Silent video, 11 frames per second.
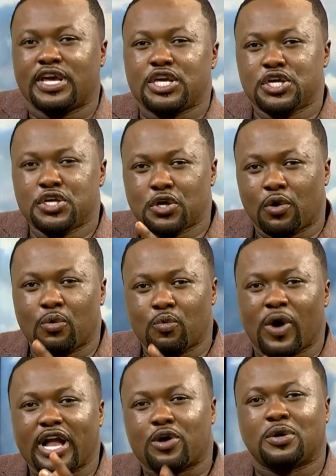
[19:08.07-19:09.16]
you know,
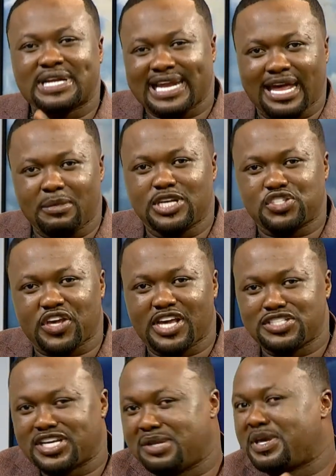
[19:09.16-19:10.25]
work on climate
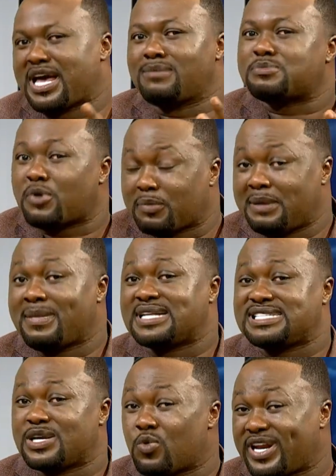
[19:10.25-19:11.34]
change, and it becomes
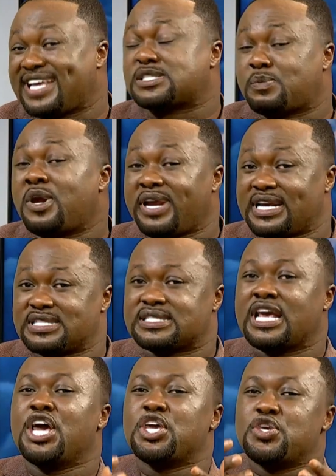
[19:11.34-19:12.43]
problematic what experience
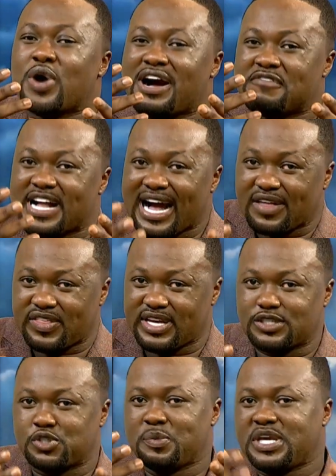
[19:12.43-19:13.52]
you have gathered
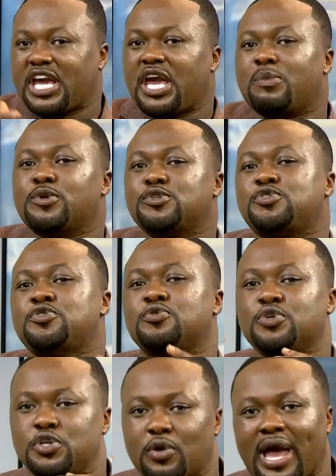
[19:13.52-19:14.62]
to be able to,
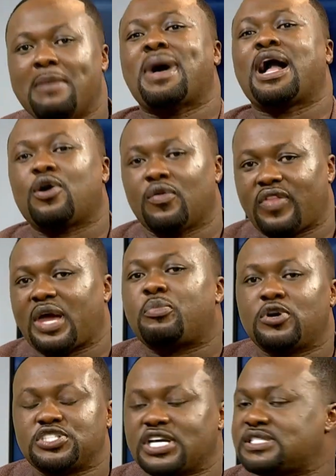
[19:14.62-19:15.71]
you know, embark on that
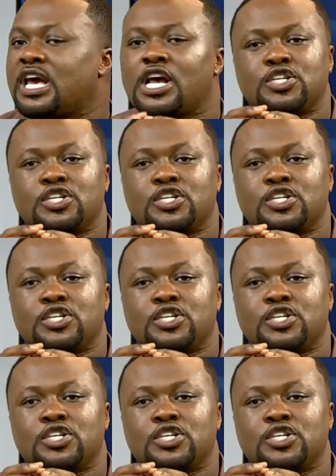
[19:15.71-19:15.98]
project.